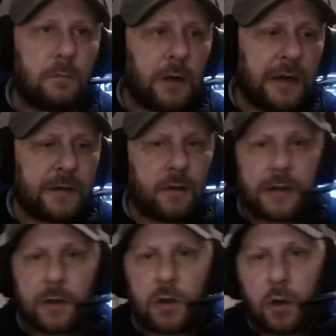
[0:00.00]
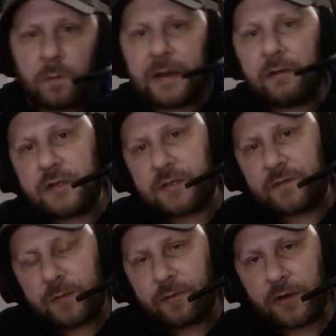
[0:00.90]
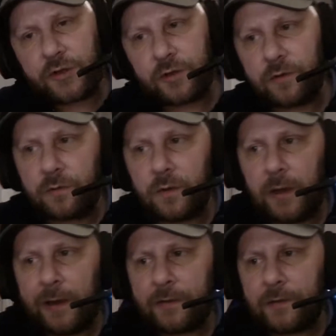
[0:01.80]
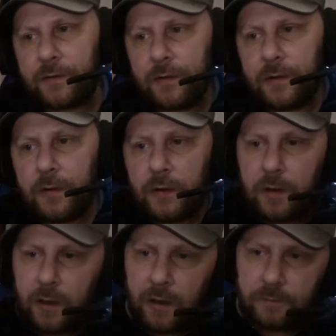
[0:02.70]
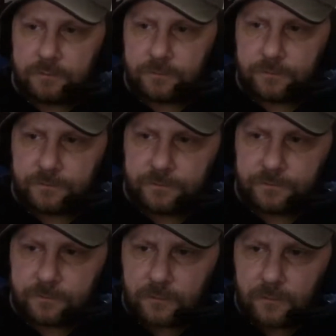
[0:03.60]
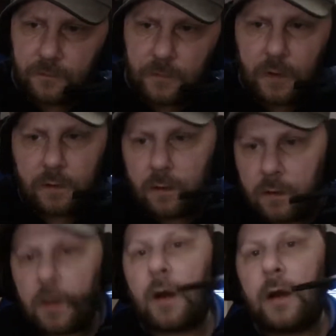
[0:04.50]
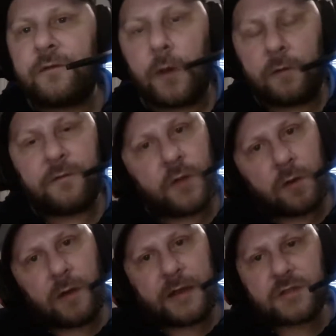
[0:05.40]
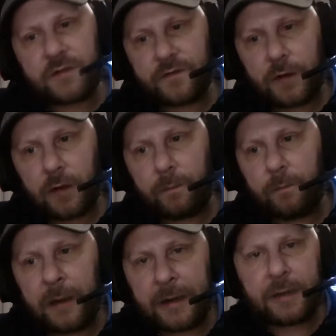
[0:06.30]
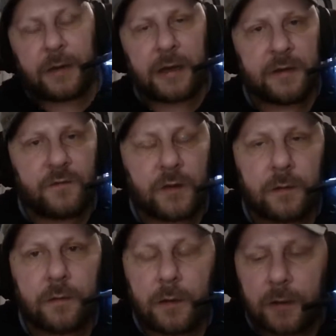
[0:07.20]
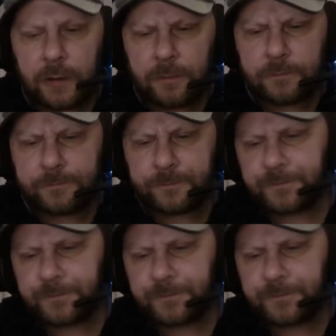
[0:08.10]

I had like long periods of depression and um, like a few weeks of manic behaviour, and